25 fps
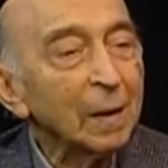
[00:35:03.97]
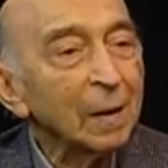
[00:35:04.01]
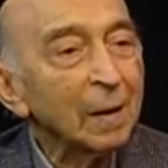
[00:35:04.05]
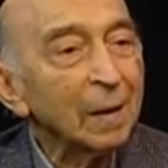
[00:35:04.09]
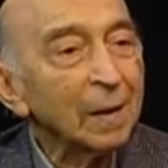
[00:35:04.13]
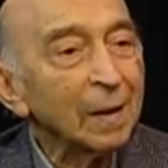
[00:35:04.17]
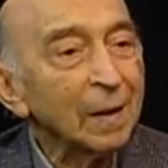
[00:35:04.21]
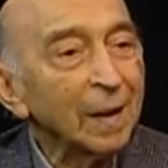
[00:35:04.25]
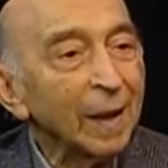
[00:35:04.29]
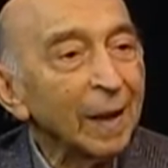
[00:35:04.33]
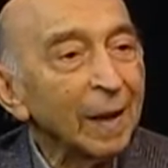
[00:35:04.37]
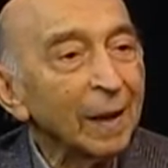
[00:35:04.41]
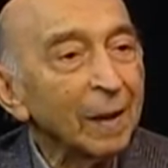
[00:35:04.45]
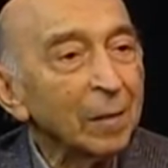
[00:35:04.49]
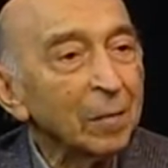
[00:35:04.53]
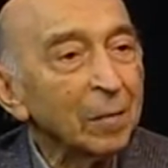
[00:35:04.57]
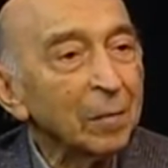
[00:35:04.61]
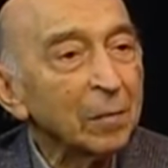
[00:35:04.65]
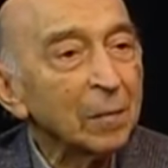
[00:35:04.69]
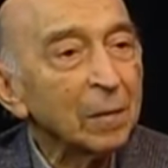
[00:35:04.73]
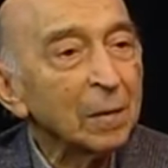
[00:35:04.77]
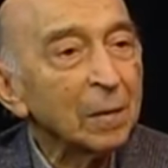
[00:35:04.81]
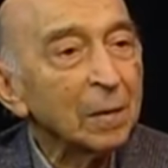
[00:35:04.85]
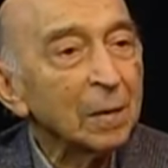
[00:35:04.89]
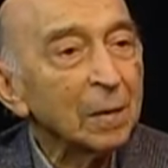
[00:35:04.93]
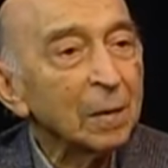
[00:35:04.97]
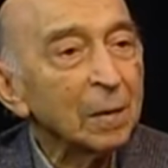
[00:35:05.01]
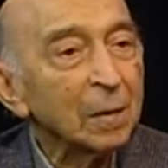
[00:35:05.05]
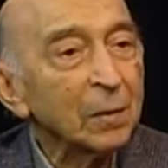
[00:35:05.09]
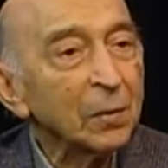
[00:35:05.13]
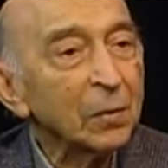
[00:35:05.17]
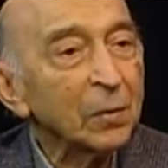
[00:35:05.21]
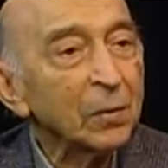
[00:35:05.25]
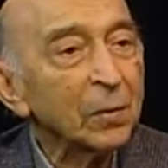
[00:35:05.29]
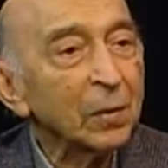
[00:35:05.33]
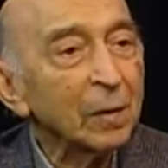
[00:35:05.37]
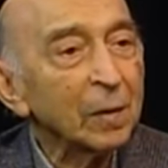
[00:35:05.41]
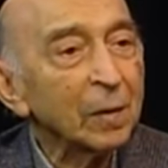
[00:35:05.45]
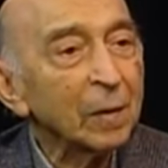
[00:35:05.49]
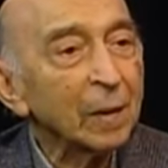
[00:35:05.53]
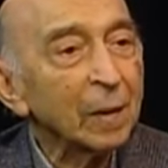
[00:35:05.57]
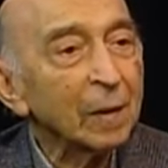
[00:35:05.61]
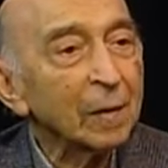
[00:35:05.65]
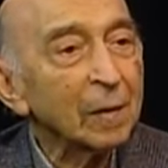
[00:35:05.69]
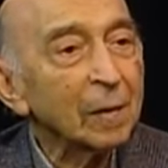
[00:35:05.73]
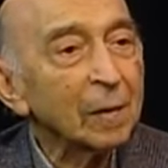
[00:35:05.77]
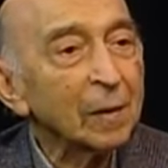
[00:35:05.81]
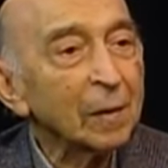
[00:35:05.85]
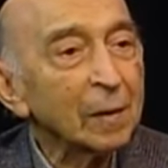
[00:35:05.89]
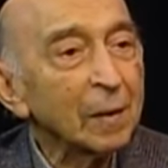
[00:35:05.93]
came to the United
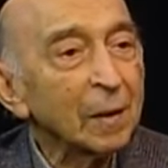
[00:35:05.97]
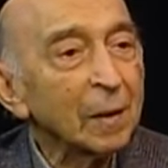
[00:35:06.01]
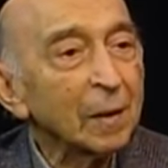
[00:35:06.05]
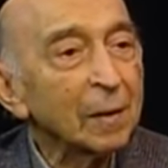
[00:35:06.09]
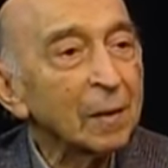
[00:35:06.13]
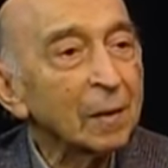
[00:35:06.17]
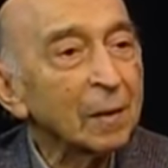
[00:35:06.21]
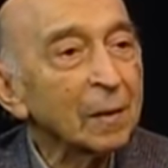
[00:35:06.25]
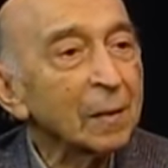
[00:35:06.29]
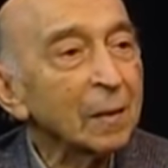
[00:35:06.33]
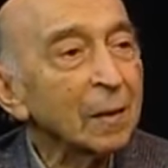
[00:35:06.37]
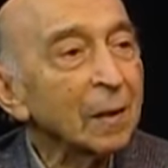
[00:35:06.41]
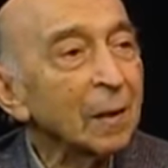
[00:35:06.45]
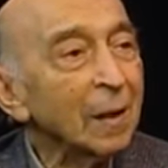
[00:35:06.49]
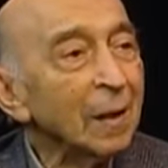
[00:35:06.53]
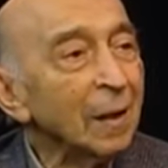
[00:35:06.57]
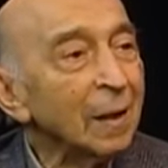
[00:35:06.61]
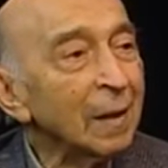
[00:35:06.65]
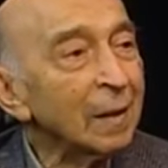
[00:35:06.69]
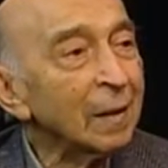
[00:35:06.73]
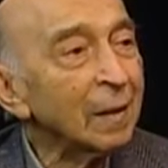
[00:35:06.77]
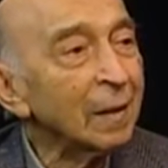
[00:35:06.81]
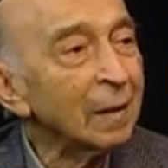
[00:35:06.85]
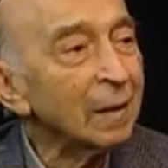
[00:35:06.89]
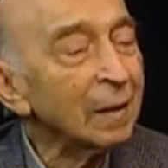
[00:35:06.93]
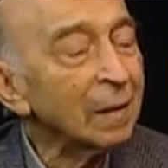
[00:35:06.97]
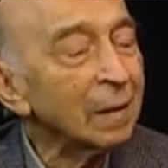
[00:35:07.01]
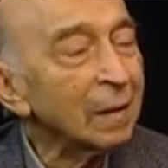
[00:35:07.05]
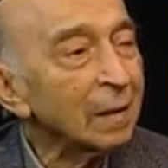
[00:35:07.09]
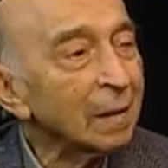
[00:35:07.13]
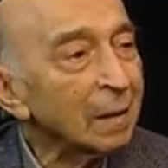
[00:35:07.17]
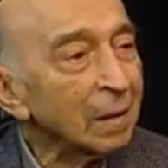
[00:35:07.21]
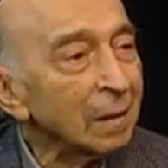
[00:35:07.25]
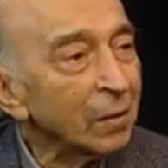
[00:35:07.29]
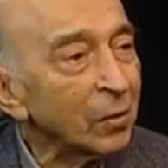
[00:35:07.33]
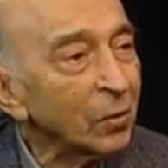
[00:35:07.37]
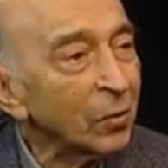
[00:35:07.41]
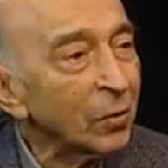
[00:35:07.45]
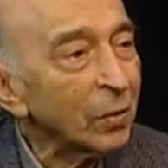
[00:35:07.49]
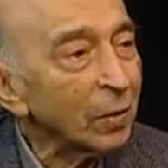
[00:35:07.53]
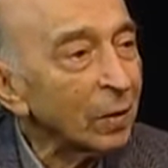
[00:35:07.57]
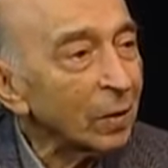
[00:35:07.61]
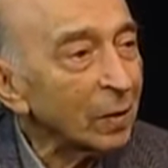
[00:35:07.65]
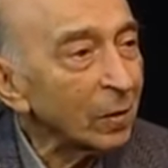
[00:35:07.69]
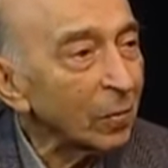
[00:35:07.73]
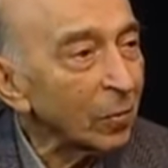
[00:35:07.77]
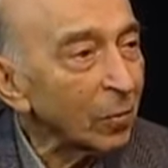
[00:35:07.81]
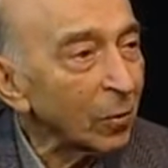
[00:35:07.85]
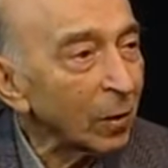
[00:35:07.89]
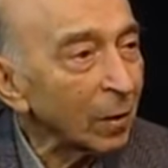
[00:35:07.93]
States during
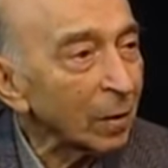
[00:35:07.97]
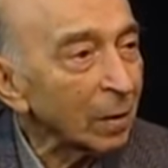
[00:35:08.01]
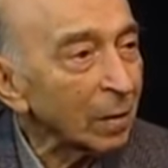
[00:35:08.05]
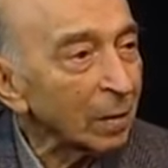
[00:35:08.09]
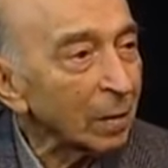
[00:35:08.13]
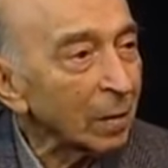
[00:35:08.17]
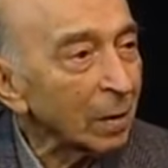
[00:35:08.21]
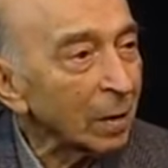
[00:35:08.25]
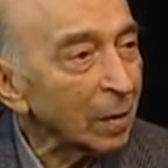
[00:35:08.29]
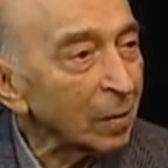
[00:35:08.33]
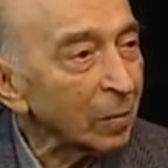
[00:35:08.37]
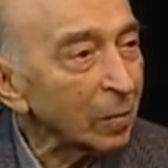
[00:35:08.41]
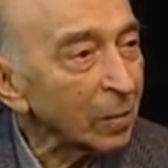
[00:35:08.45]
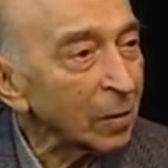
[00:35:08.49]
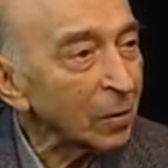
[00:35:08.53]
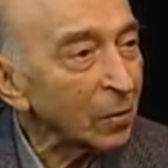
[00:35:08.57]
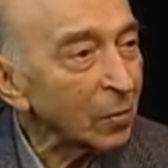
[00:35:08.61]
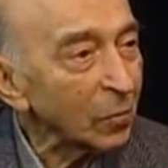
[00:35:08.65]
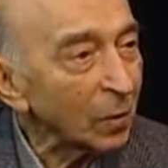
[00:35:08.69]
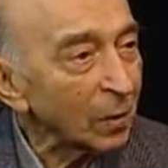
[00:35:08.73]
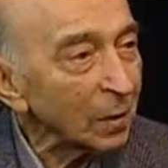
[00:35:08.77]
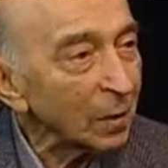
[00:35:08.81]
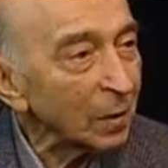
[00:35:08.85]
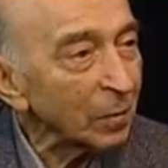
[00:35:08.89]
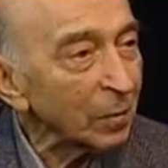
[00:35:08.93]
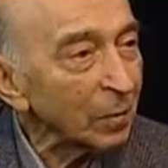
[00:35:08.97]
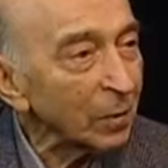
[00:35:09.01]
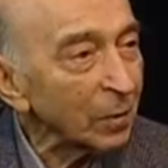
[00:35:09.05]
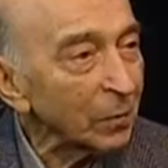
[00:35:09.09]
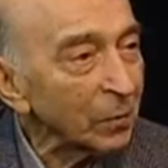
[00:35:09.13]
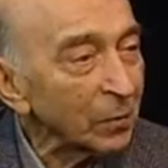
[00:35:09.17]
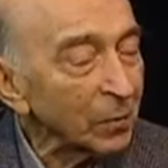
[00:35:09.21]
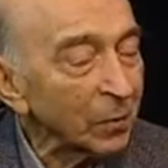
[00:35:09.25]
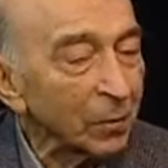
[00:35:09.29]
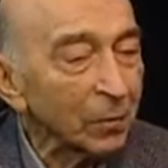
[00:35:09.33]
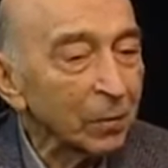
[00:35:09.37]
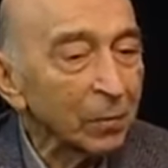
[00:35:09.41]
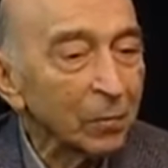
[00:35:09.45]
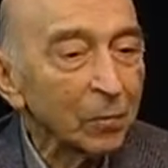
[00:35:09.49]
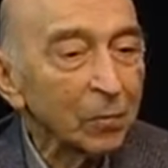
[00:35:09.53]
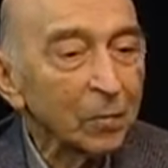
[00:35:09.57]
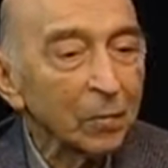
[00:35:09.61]
the war. I was one of the few.